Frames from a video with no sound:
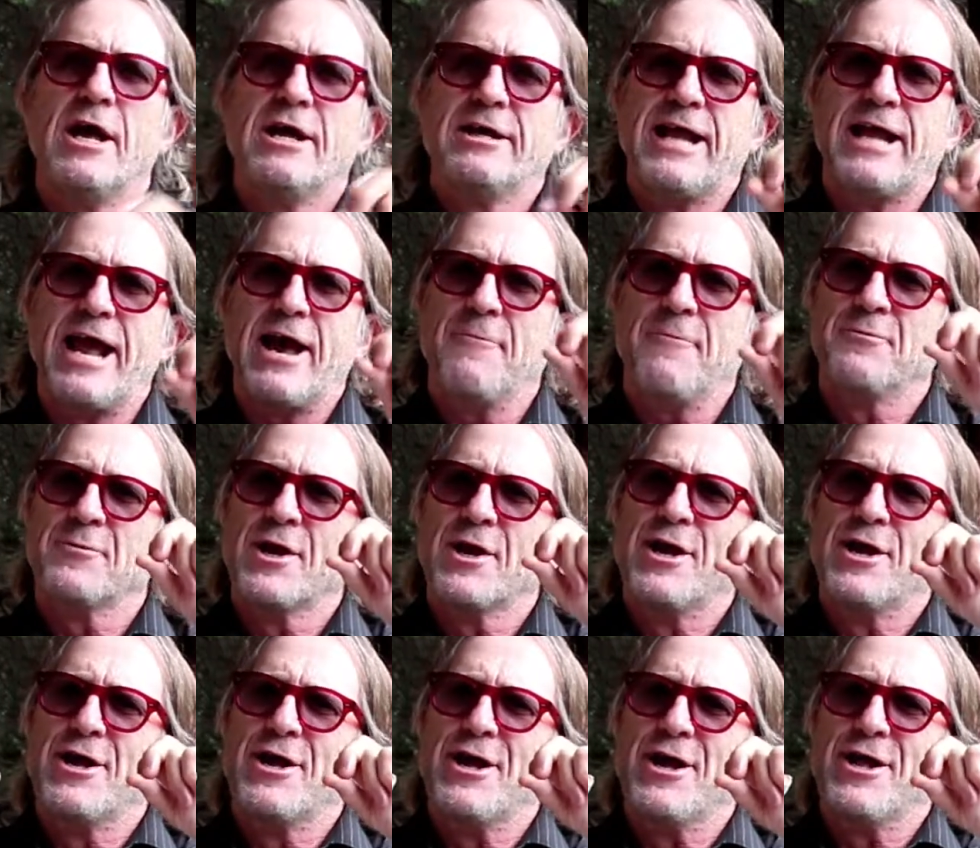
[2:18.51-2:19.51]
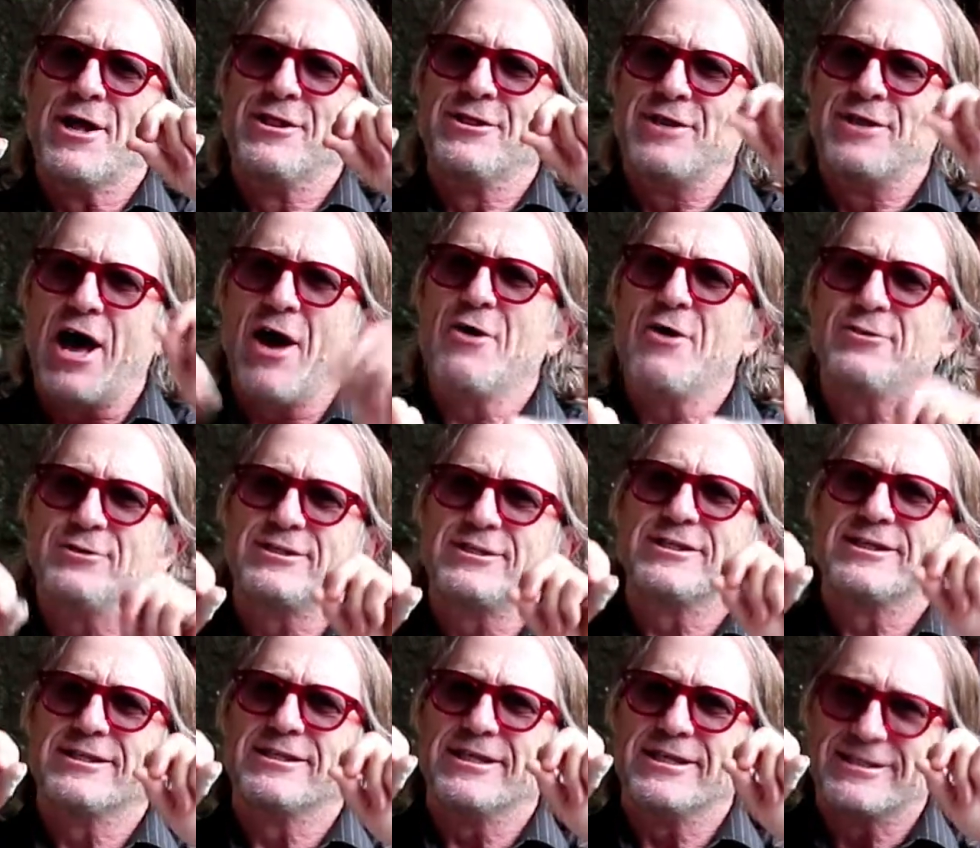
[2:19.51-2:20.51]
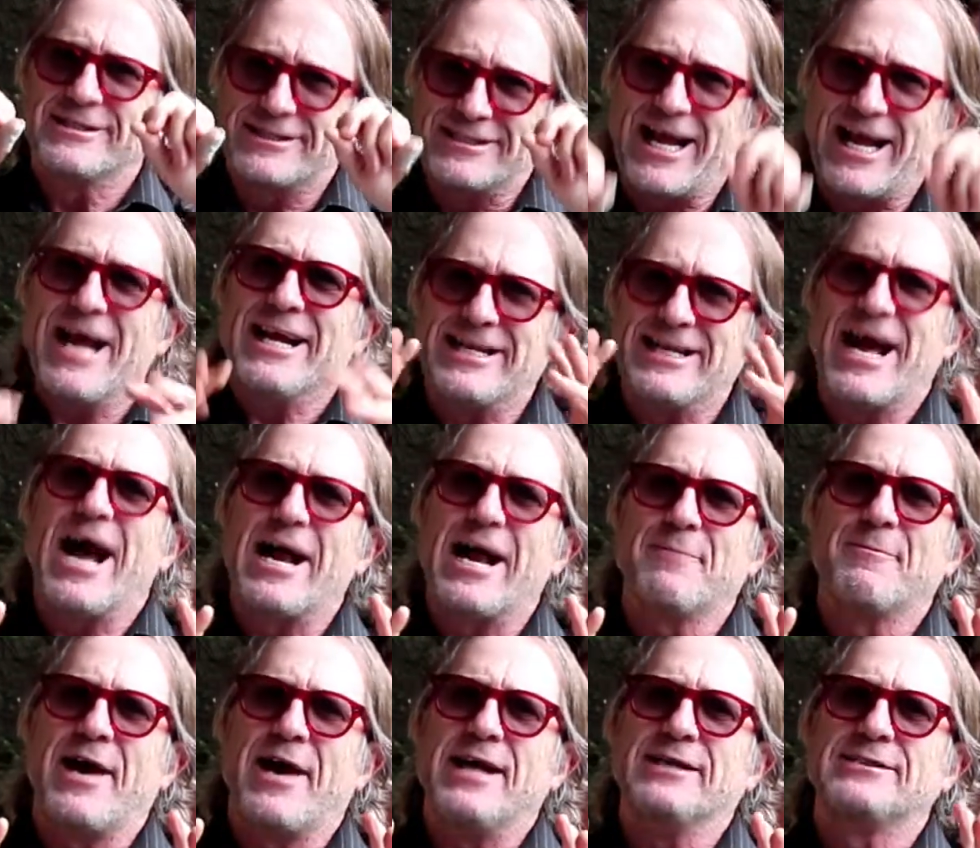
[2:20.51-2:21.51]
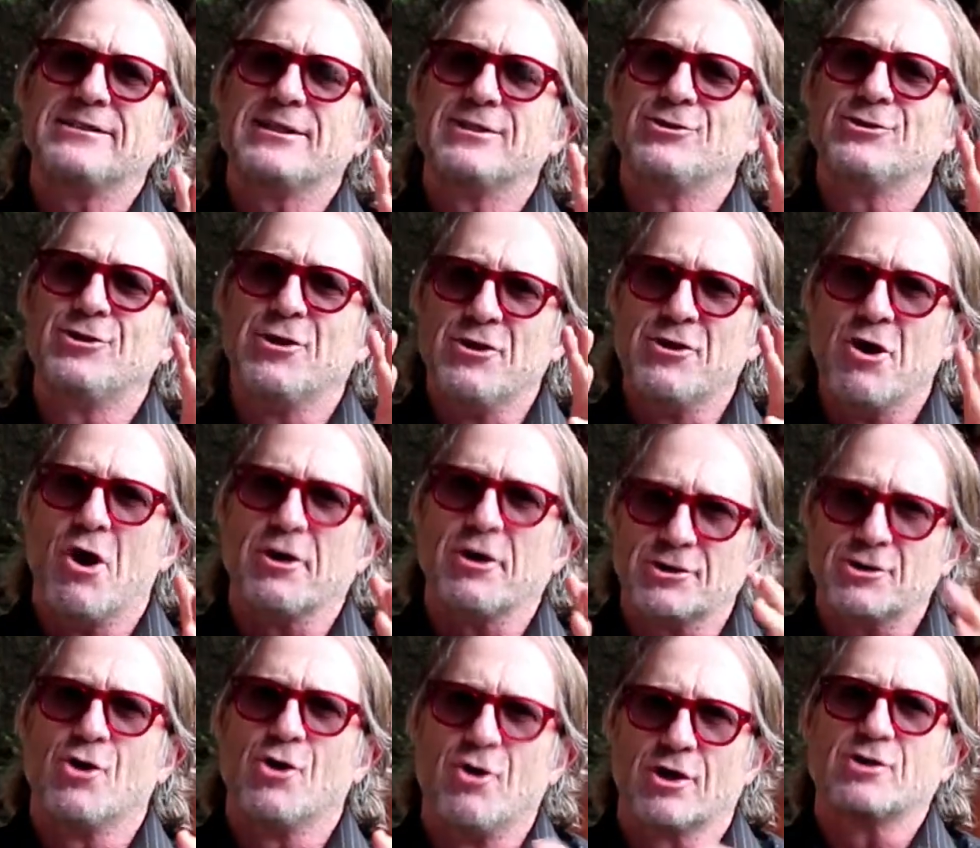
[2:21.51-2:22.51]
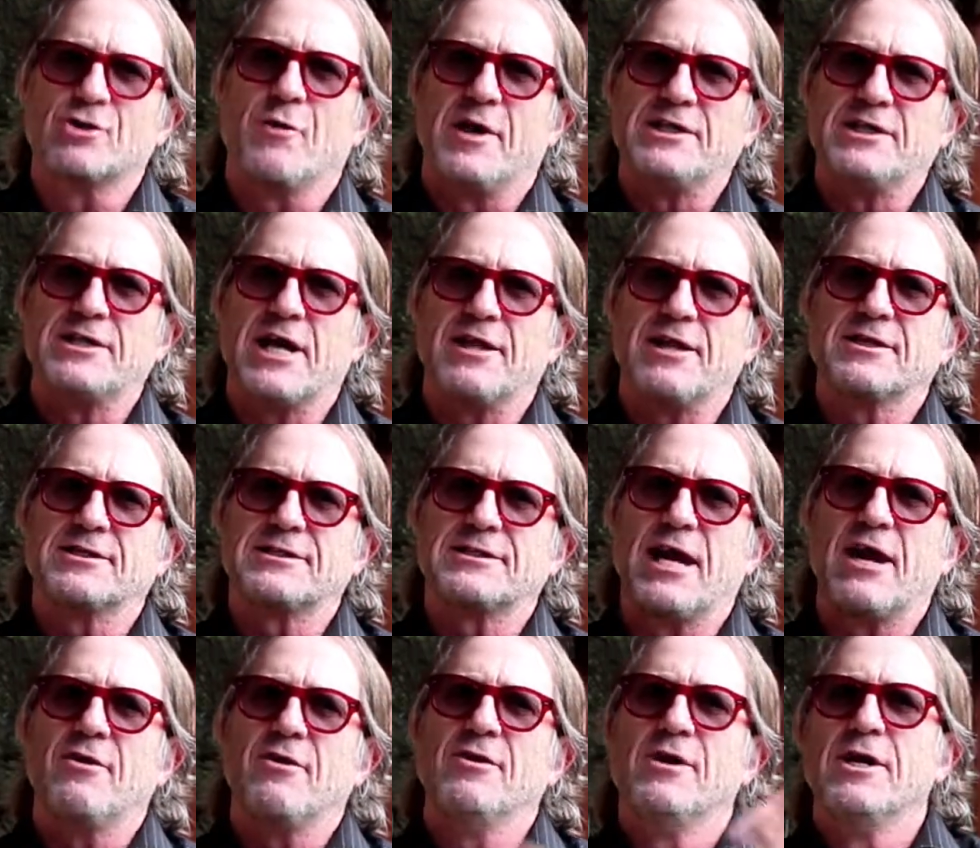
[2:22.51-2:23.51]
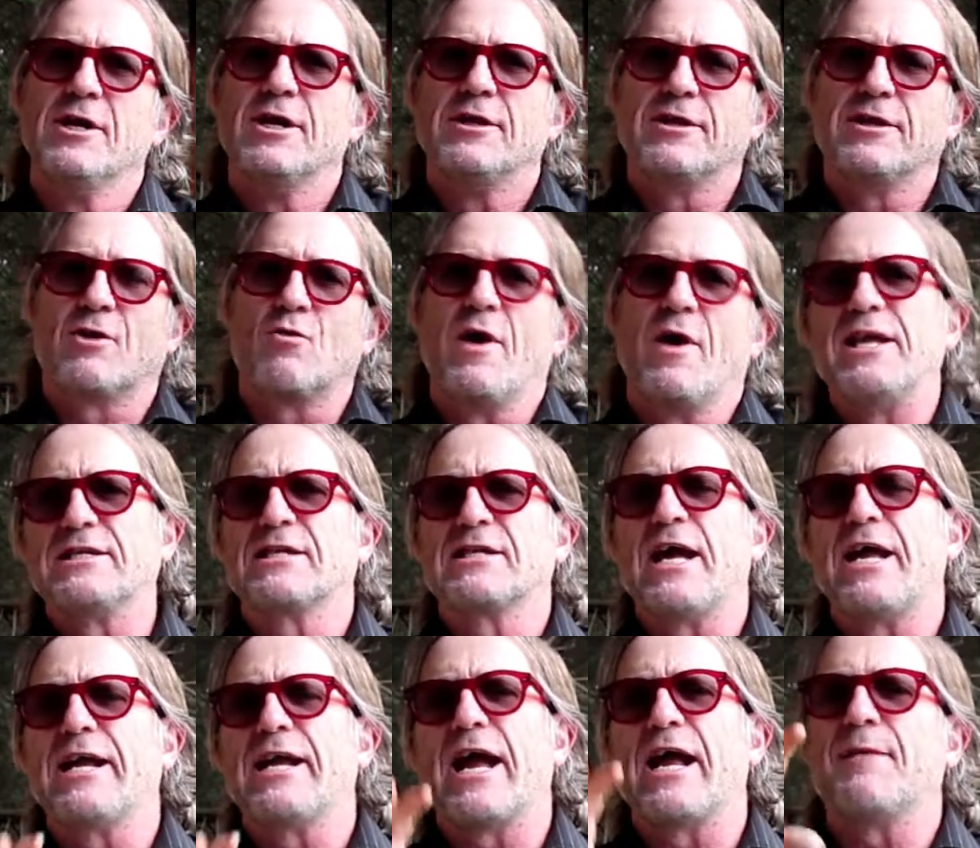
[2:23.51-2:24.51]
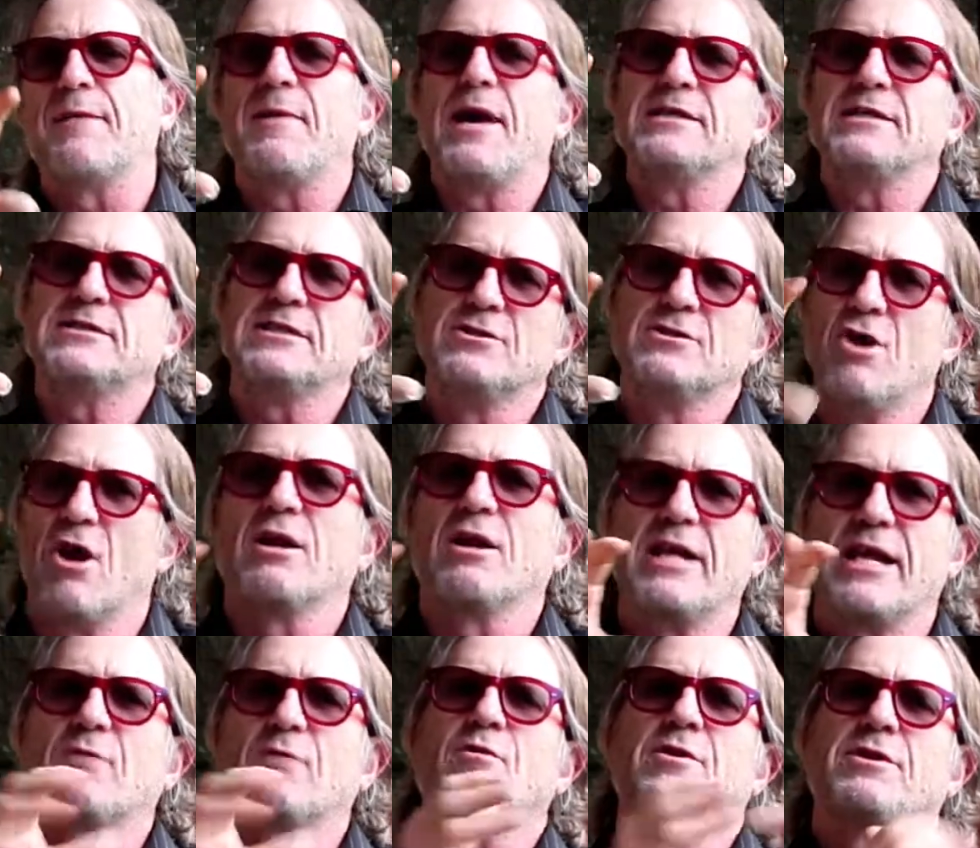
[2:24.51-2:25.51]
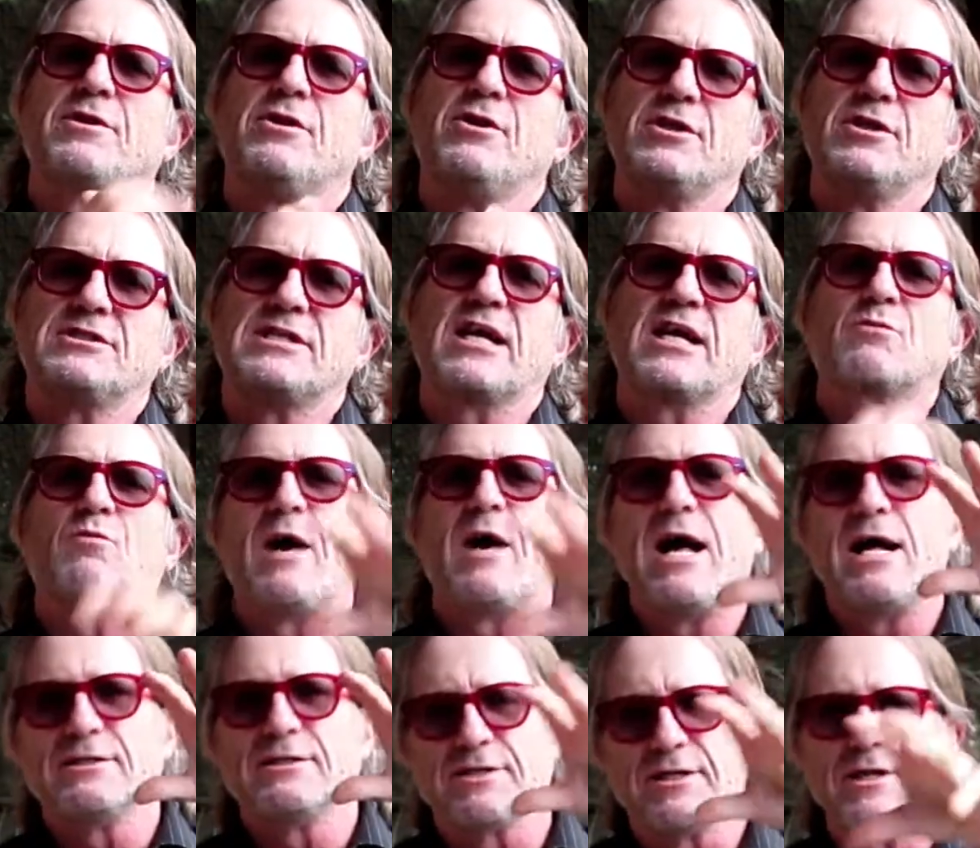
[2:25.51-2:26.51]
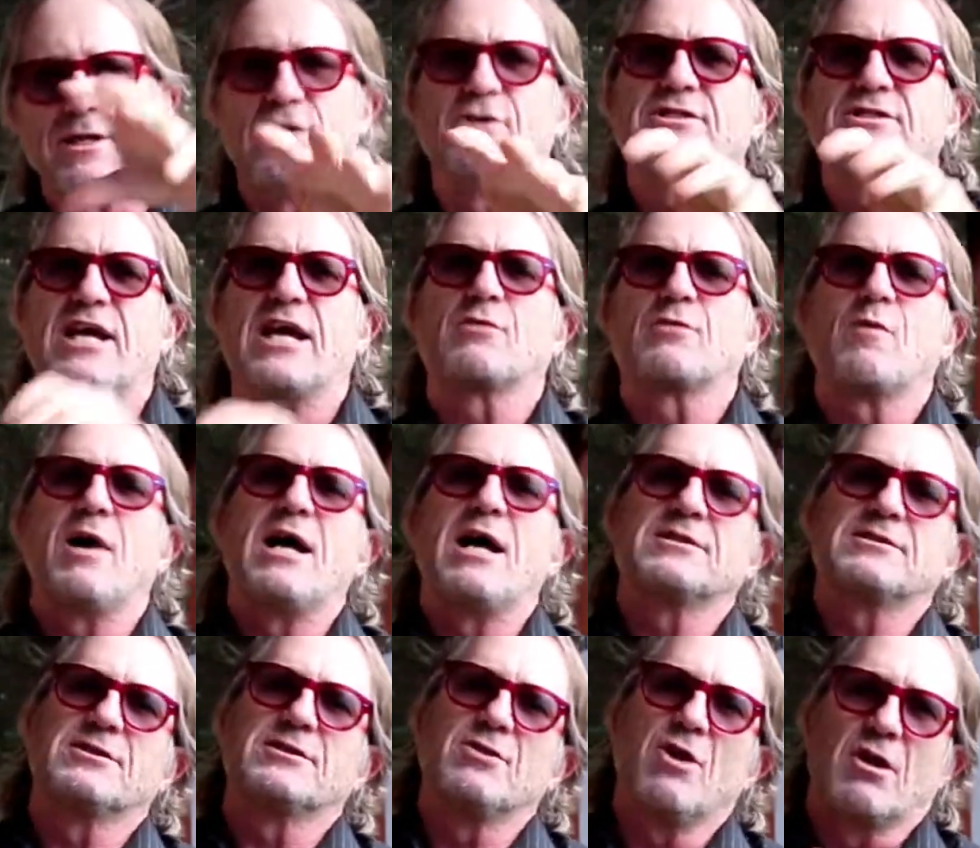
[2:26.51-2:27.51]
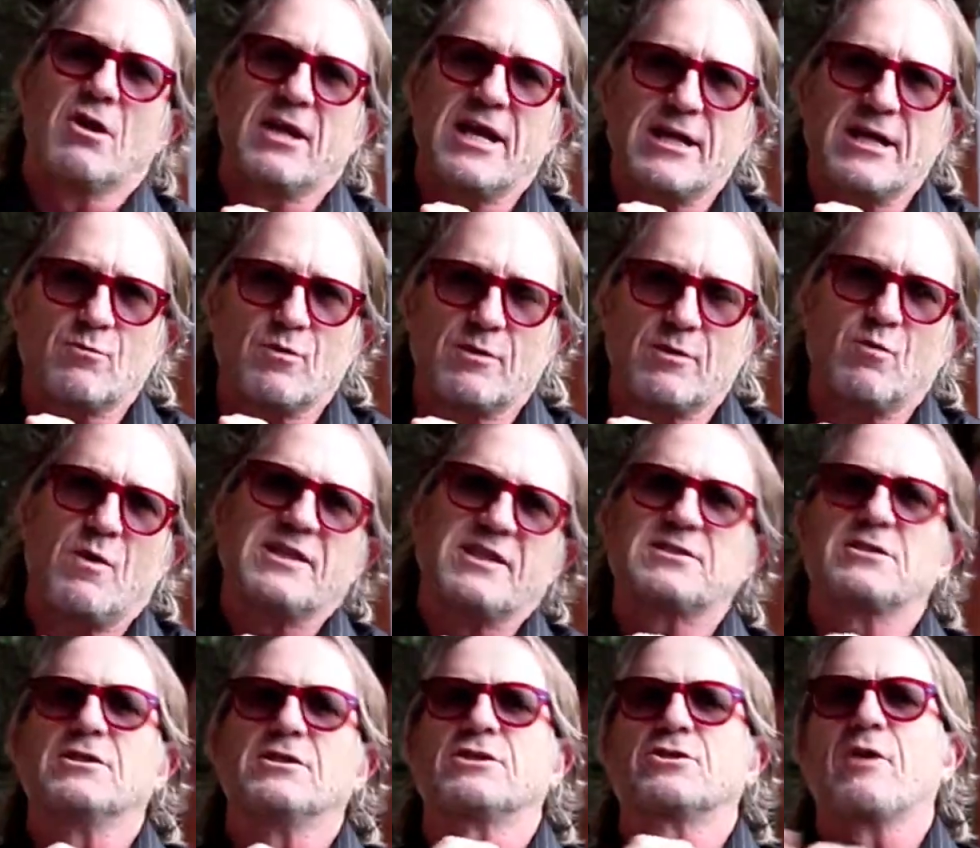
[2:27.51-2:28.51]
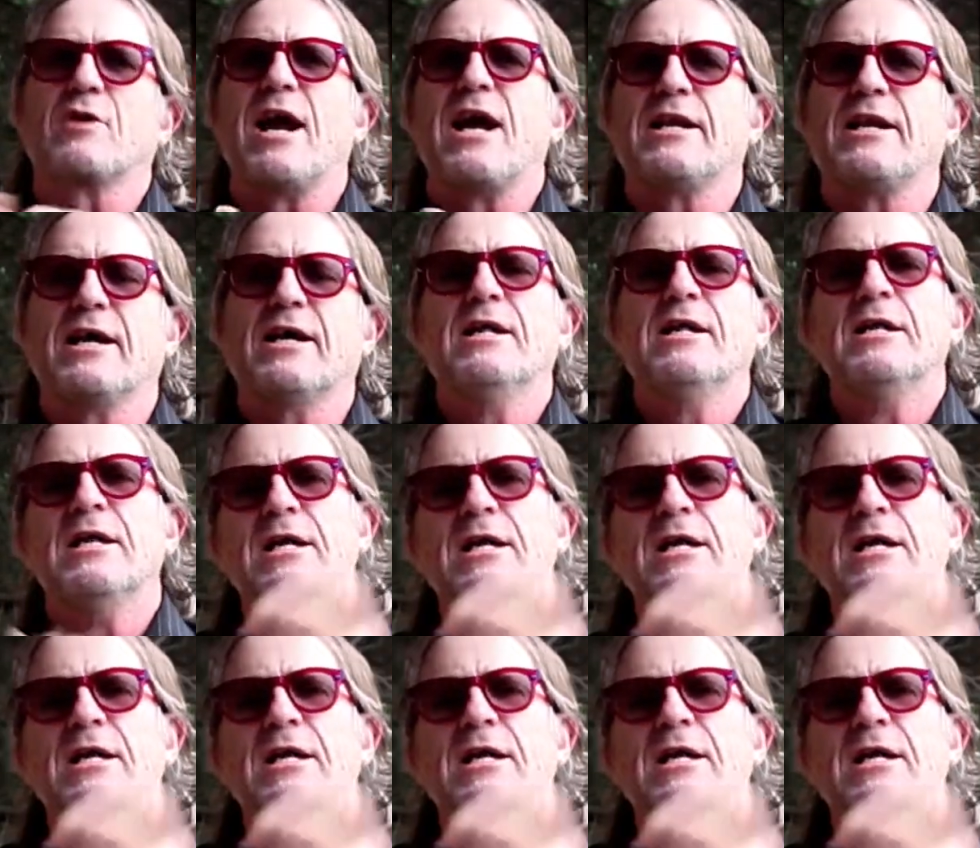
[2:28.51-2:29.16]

Now, those state databases do not talk to each other. So the Queensland database is not linked with the New South Wales, and the New South Wales is not linked with Western Australia.